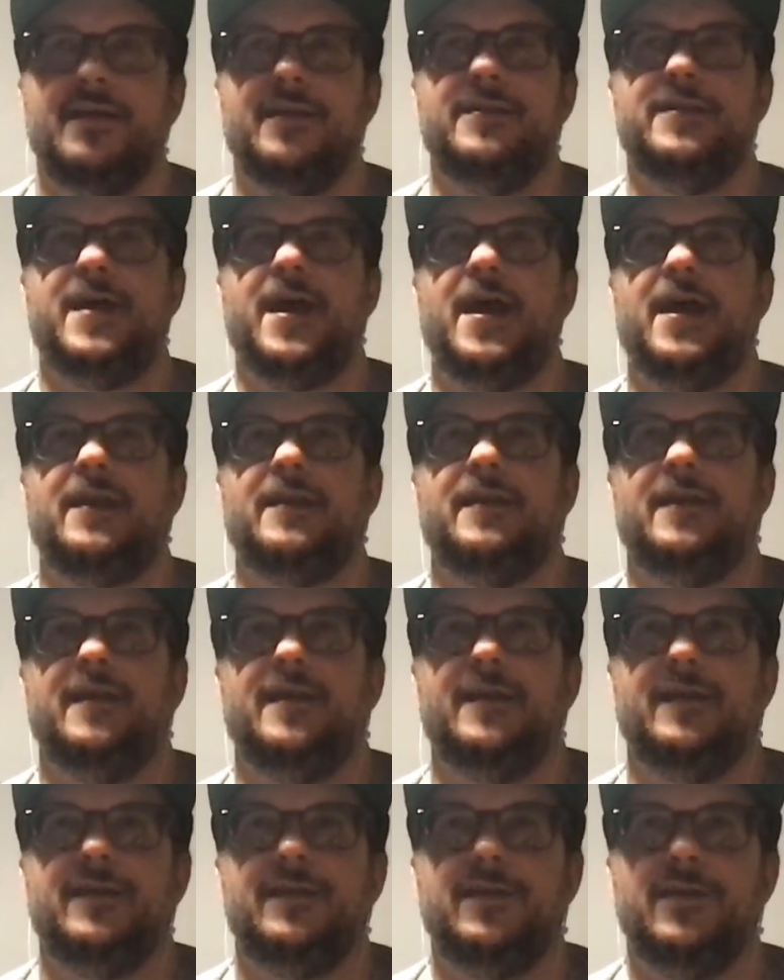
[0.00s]
that
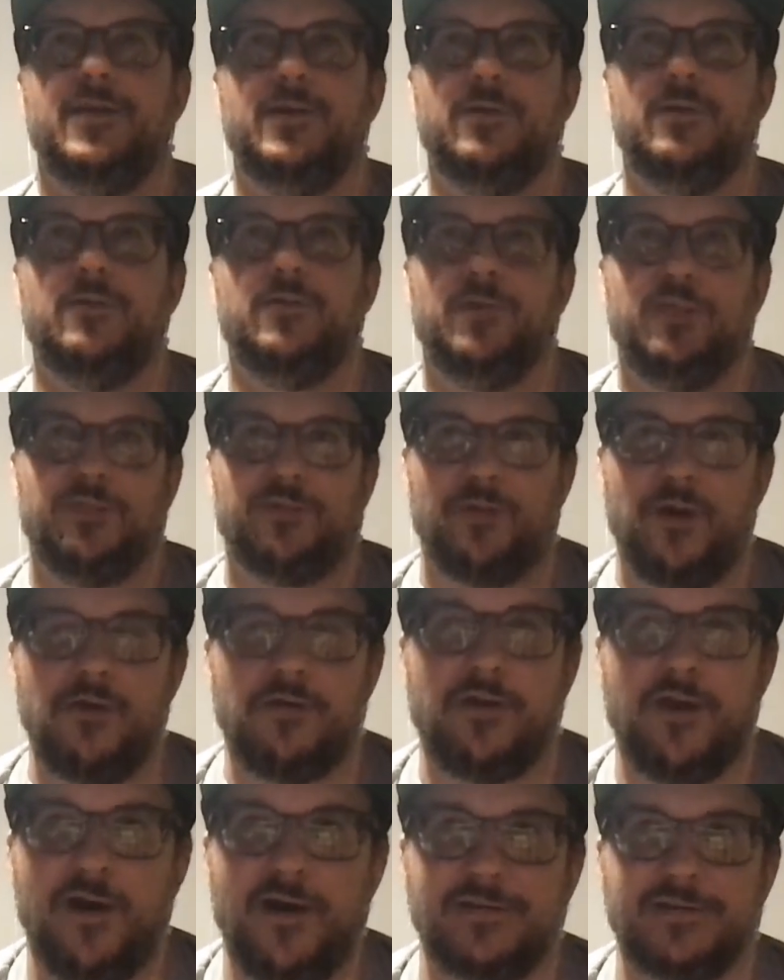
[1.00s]
you throw
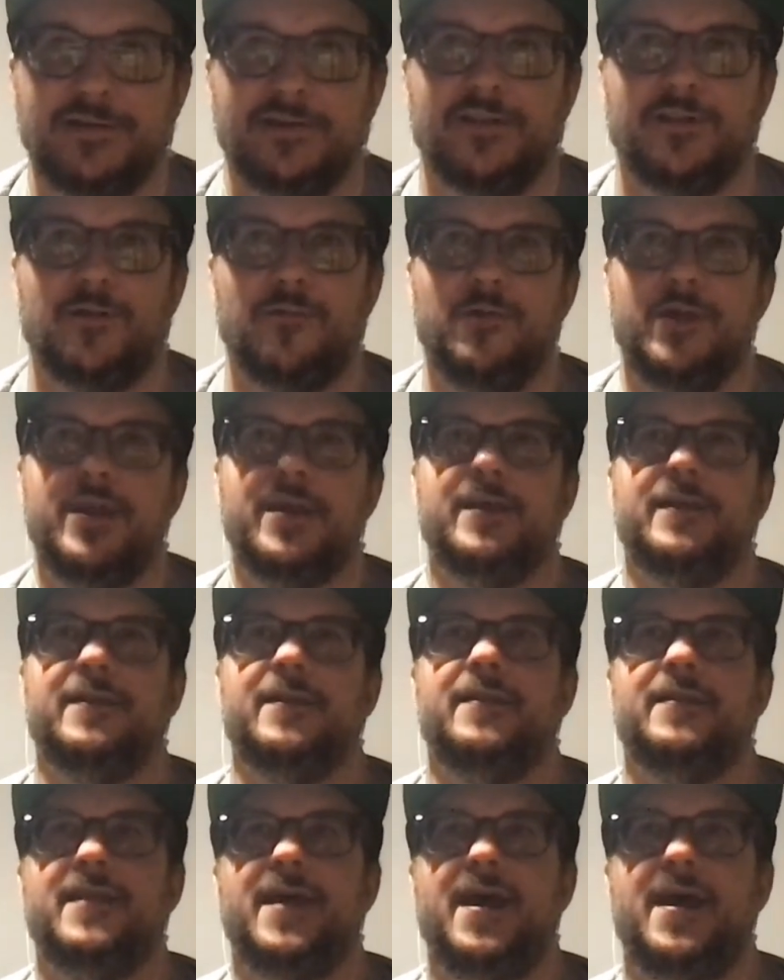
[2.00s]
caution to the
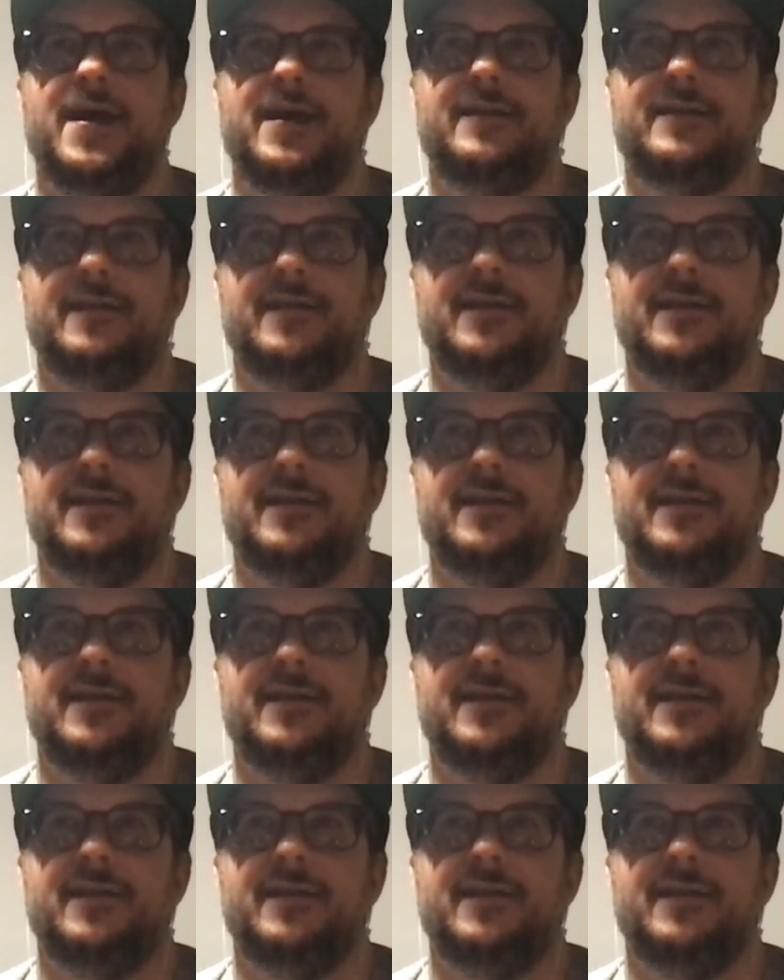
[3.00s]
wind that